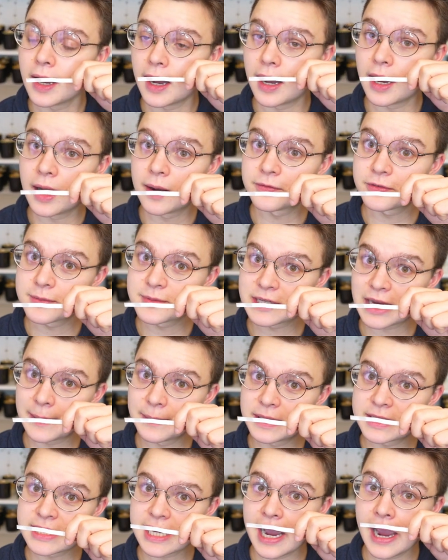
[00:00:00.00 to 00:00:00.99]
uh, from time
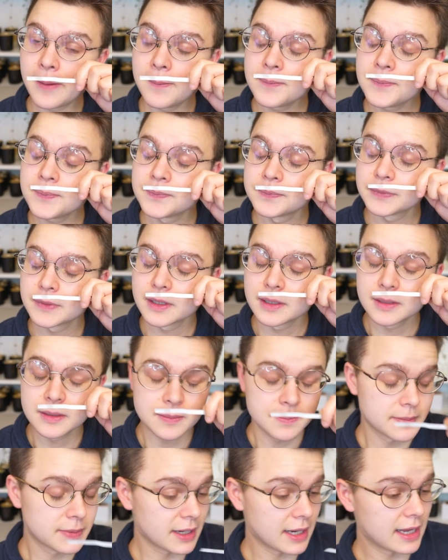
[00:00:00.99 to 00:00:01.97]
to time.
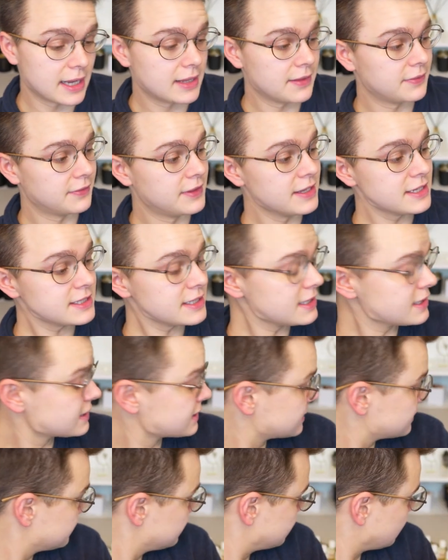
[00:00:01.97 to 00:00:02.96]
But this
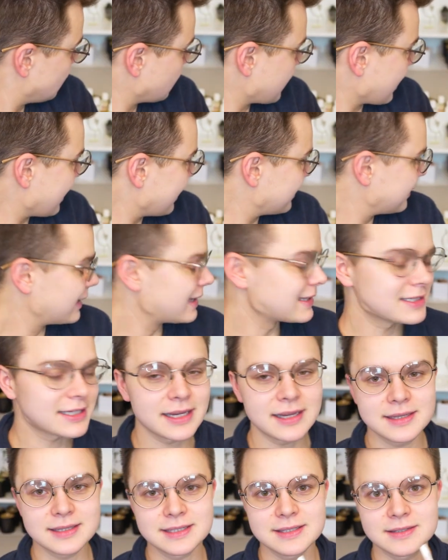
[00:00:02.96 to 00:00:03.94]
is, okay, it's
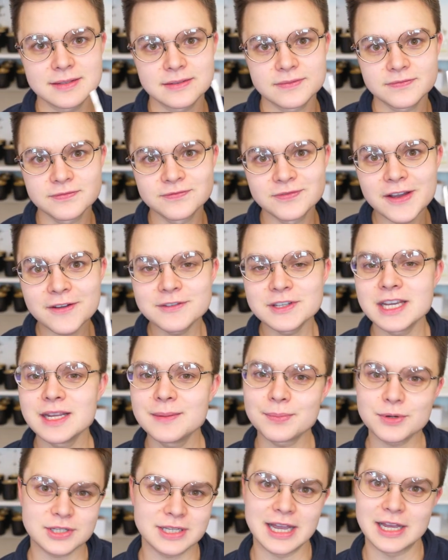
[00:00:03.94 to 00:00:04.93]
like
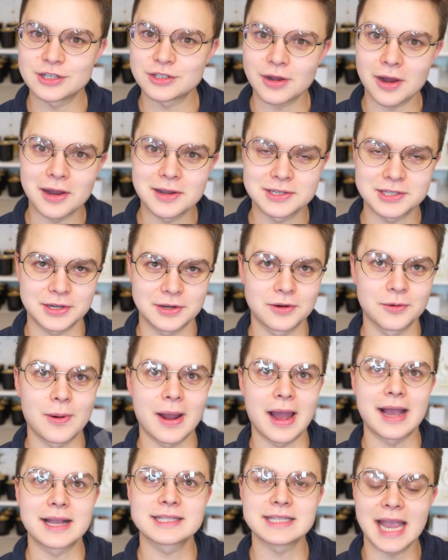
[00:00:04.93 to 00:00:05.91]
15% dog's ear
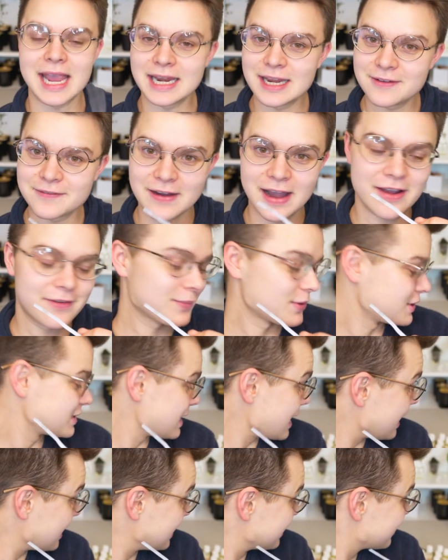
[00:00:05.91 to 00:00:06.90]
wax,
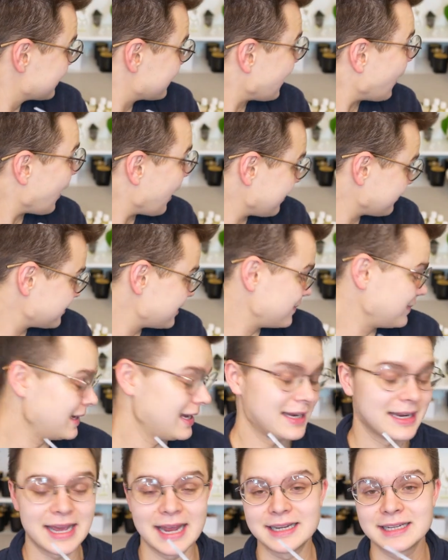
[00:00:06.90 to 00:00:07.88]
85% coffee
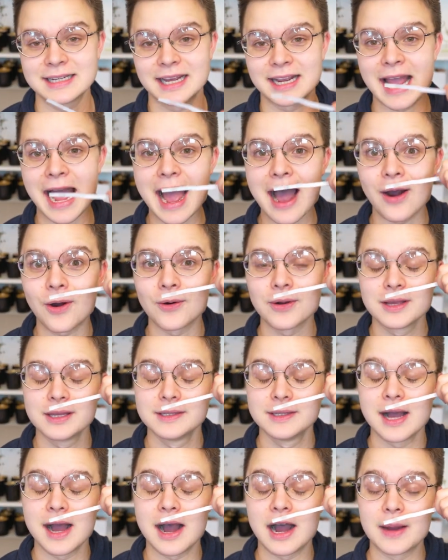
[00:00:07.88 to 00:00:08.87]
bean and cacao.
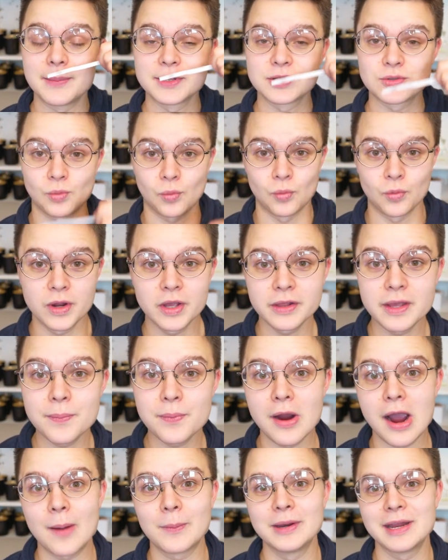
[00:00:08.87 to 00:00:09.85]
Um, it's really
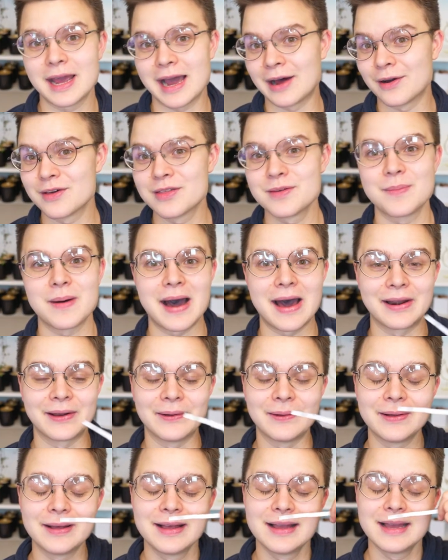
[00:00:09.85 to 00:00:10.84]
prominent out of the
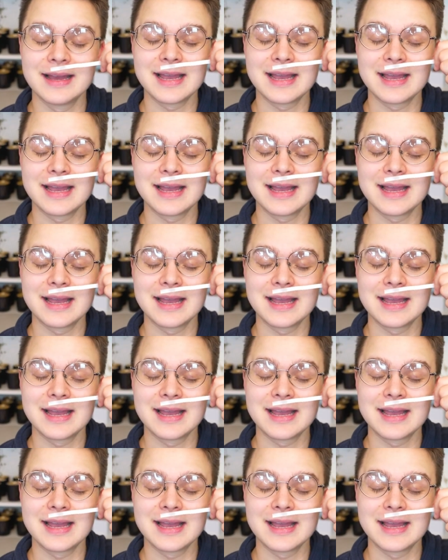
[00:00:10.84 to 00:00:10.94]
bottle